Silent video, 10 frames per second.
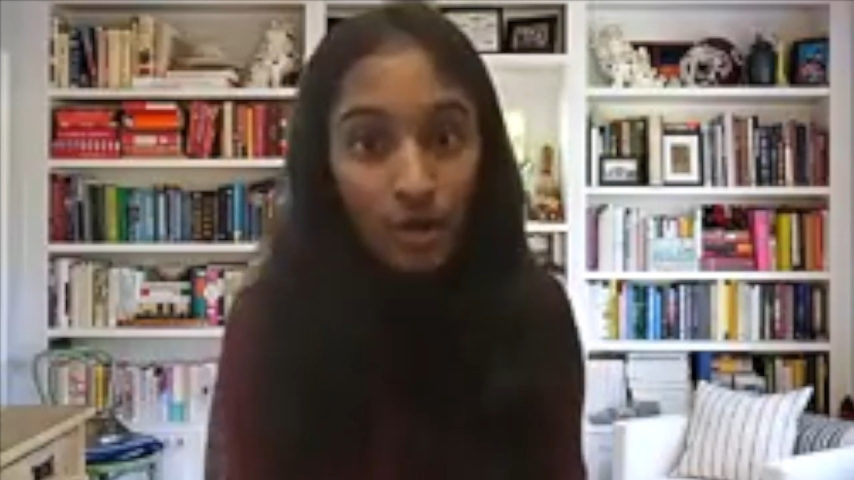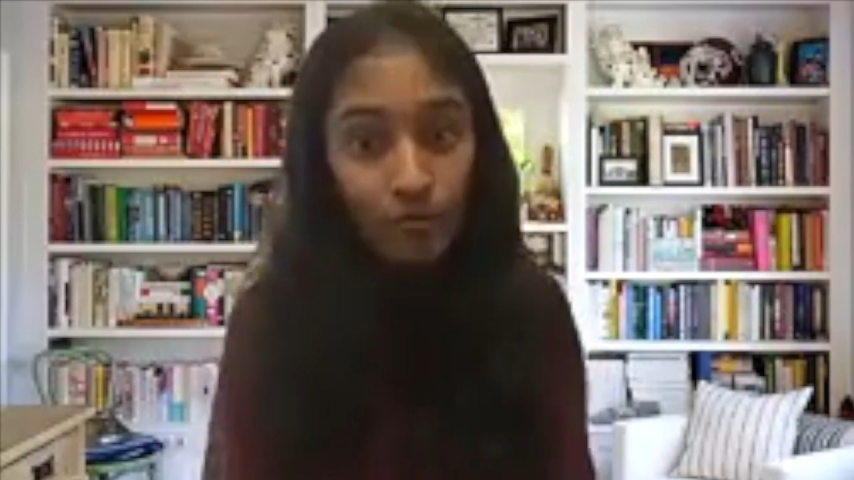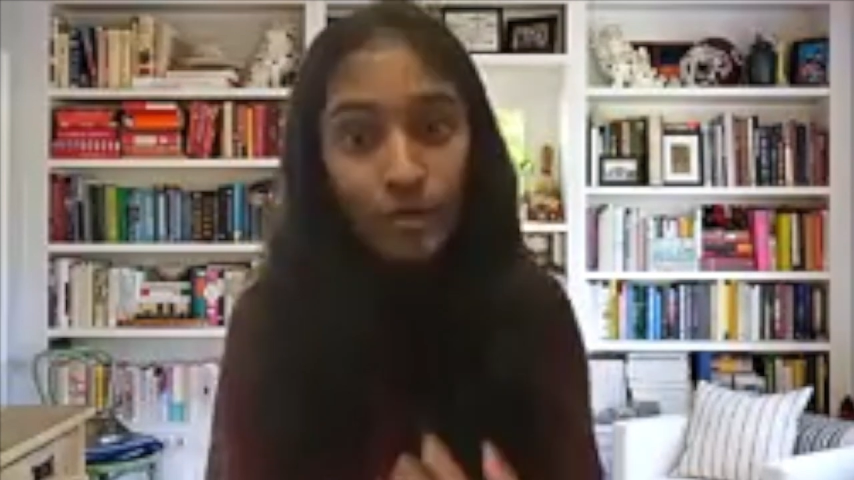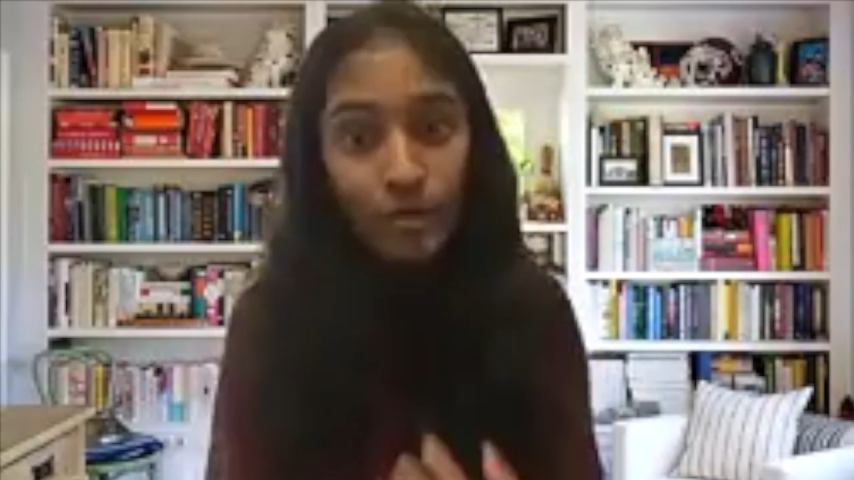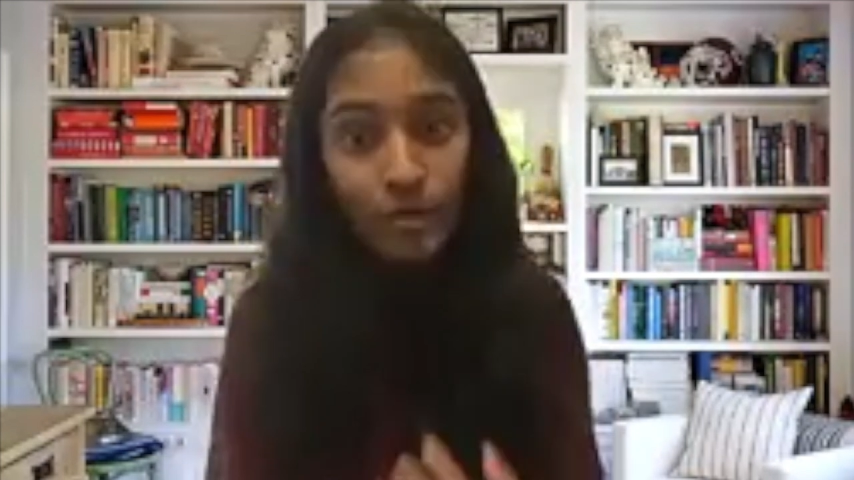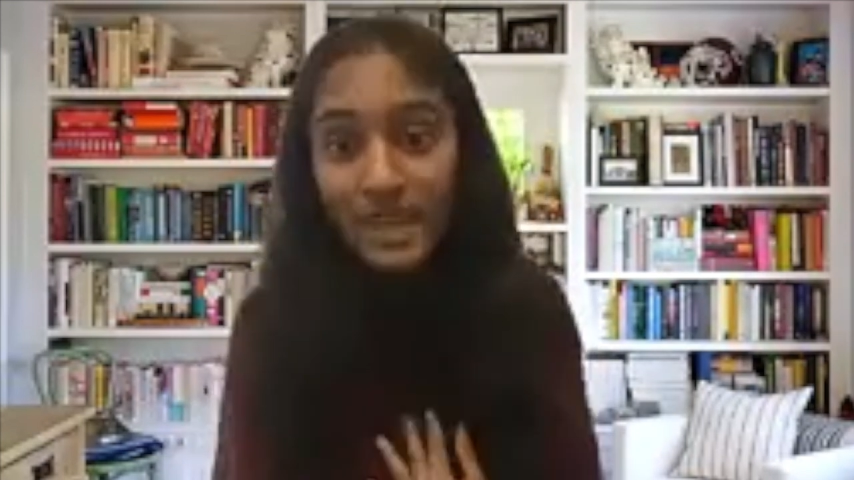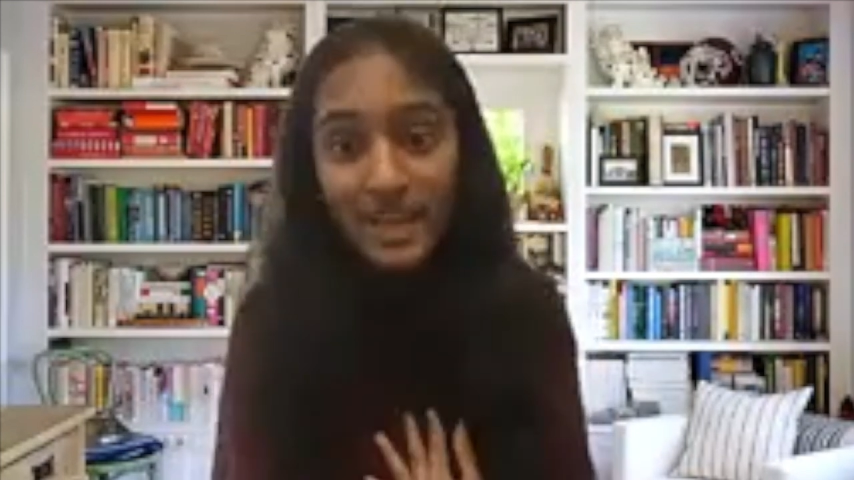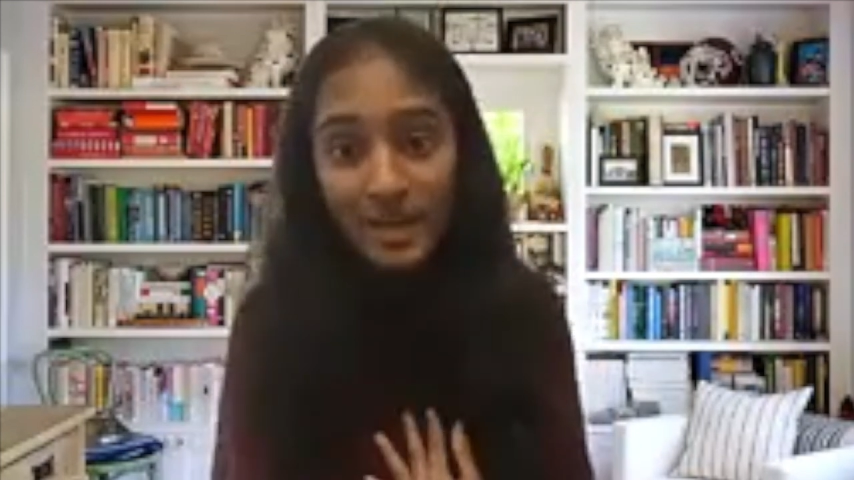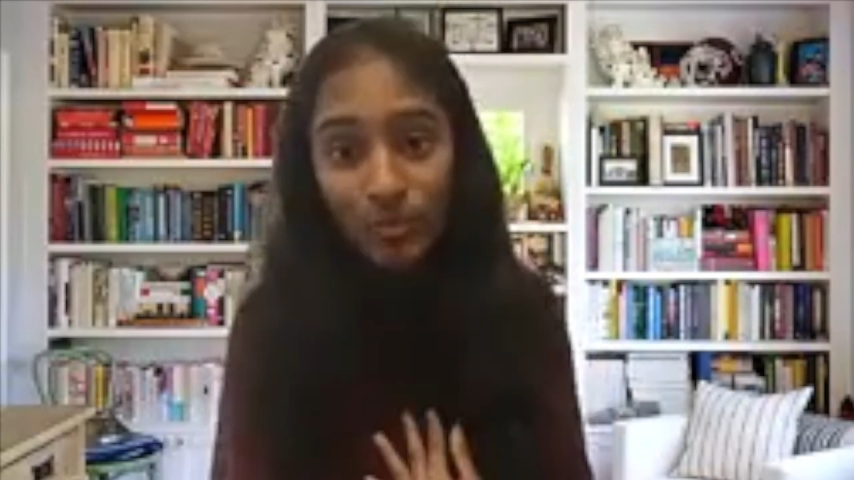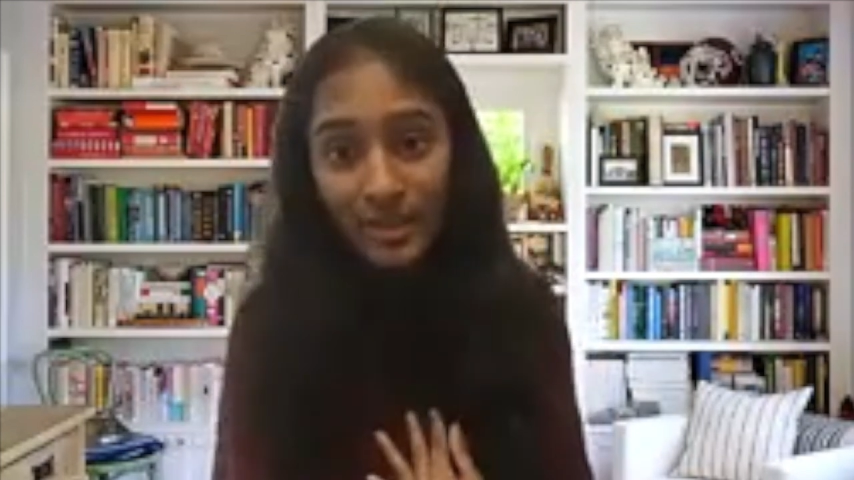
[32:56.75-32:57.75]
For me,
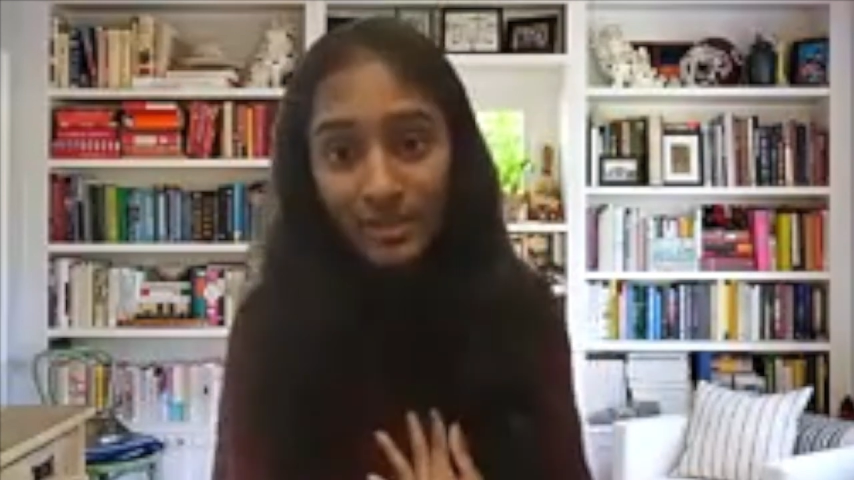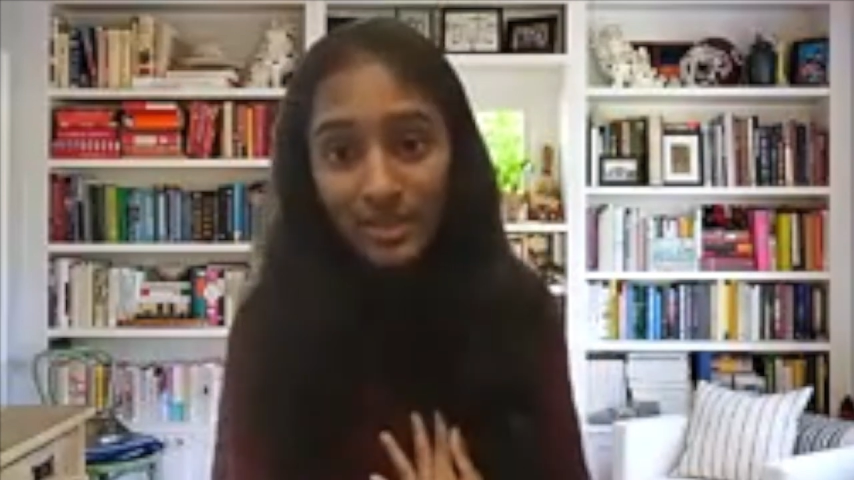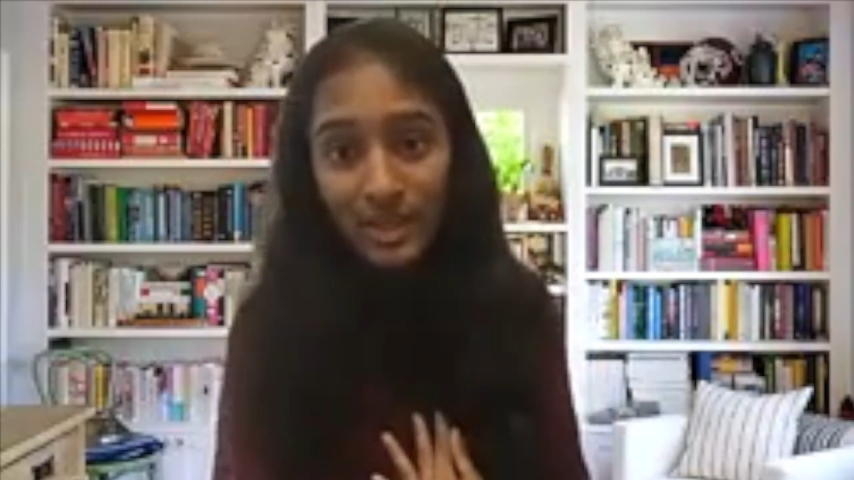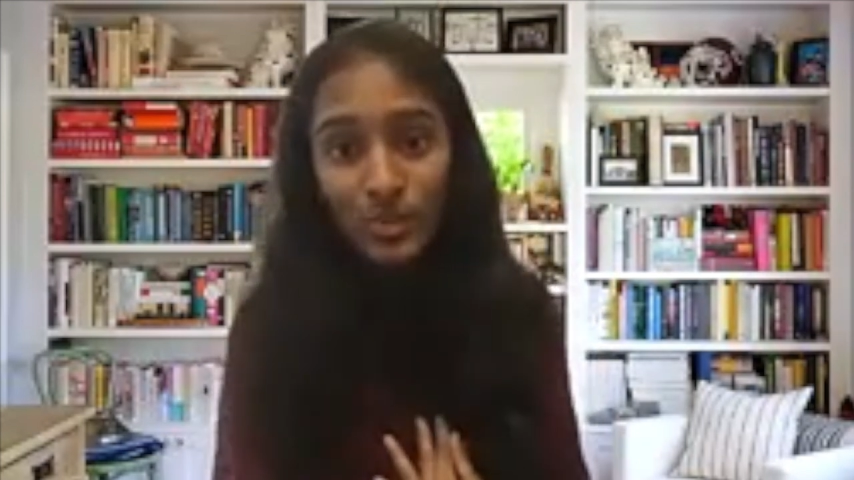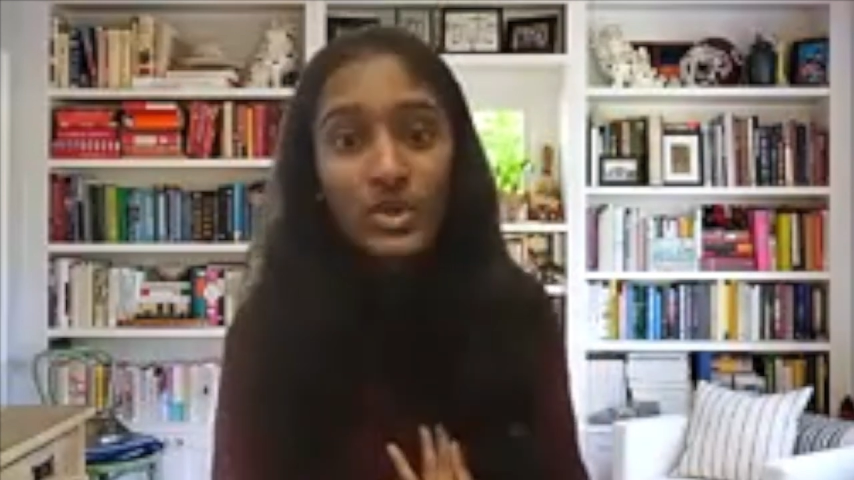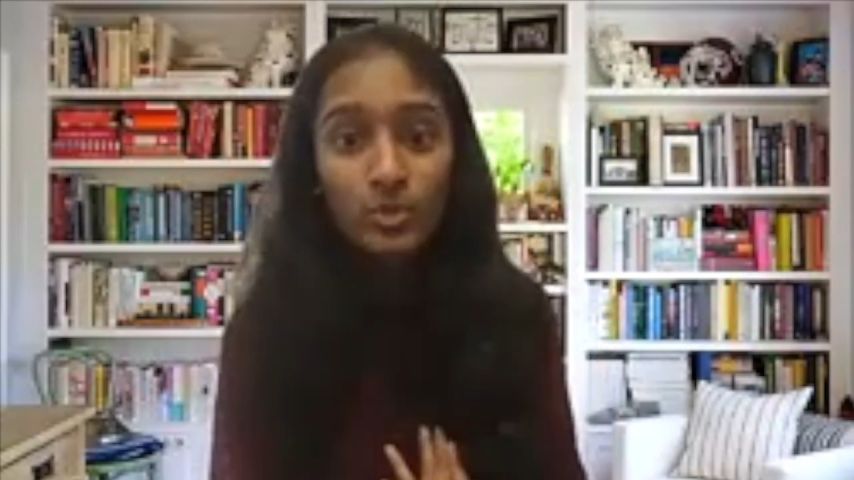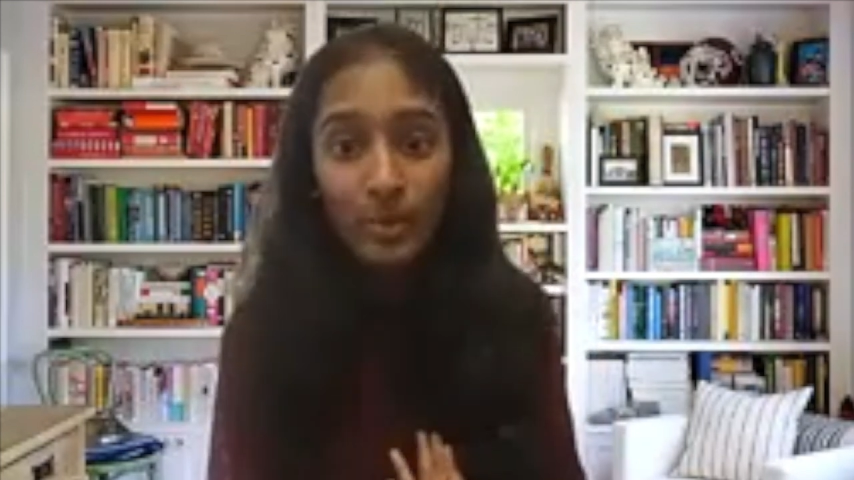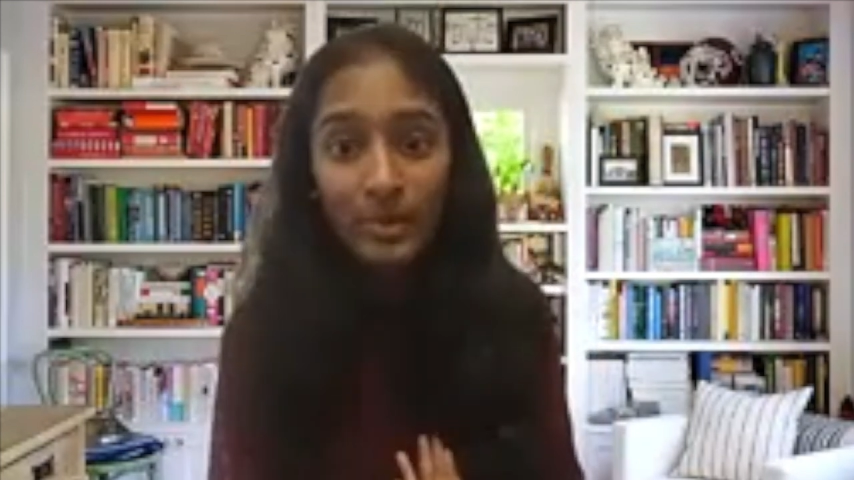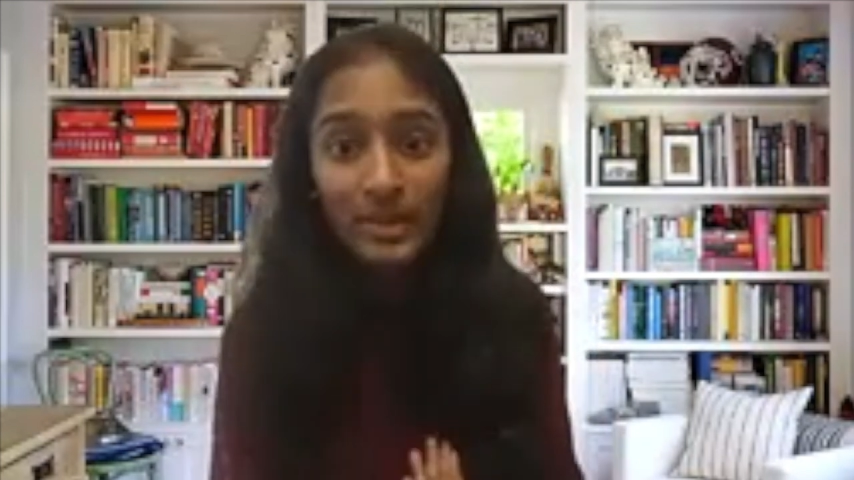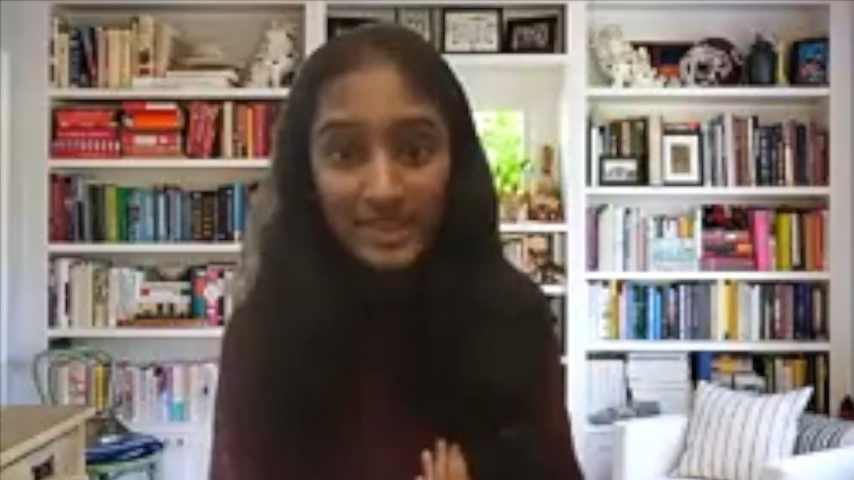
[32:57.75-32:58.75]
that one thing was
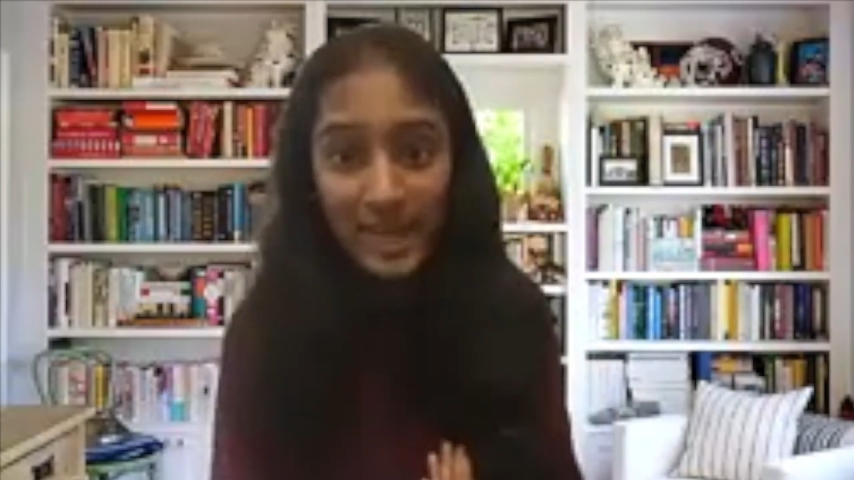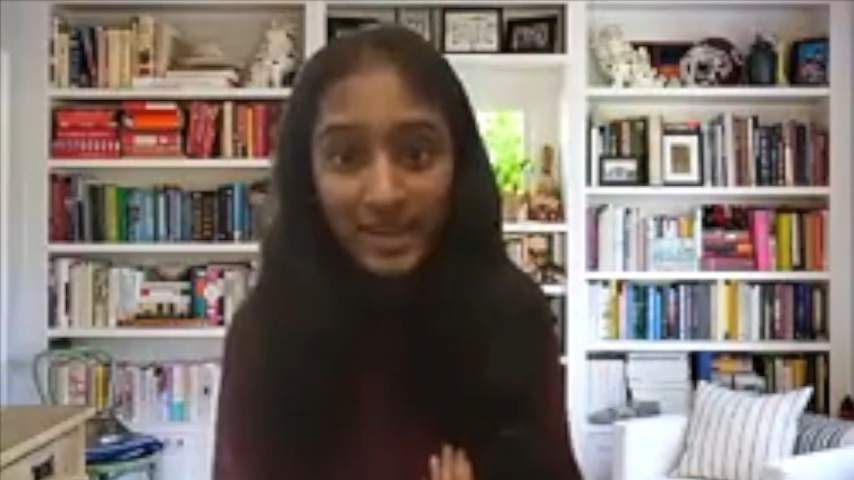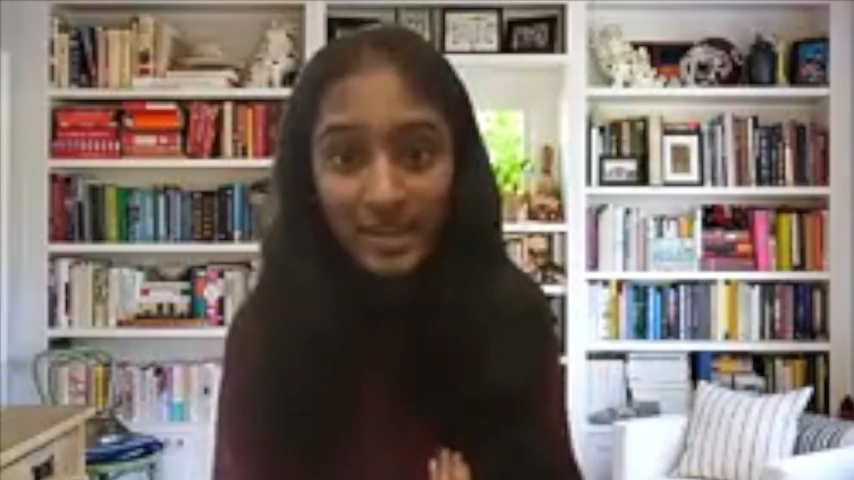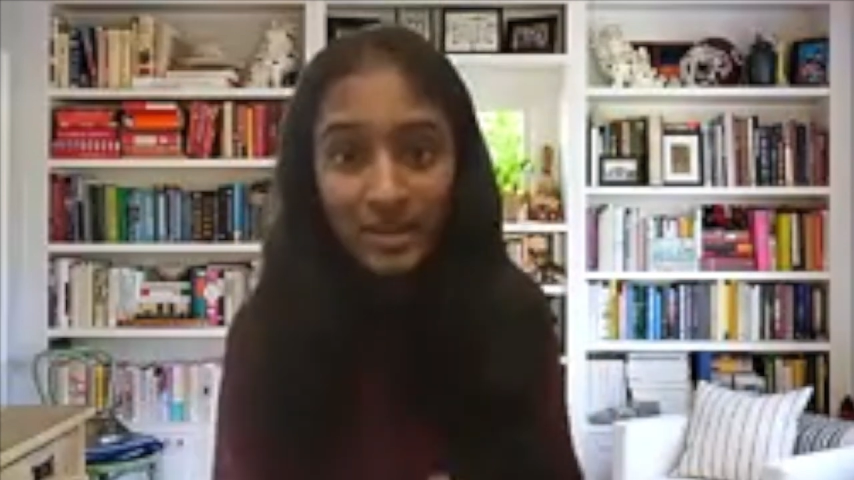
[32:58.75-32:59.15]
women in tech.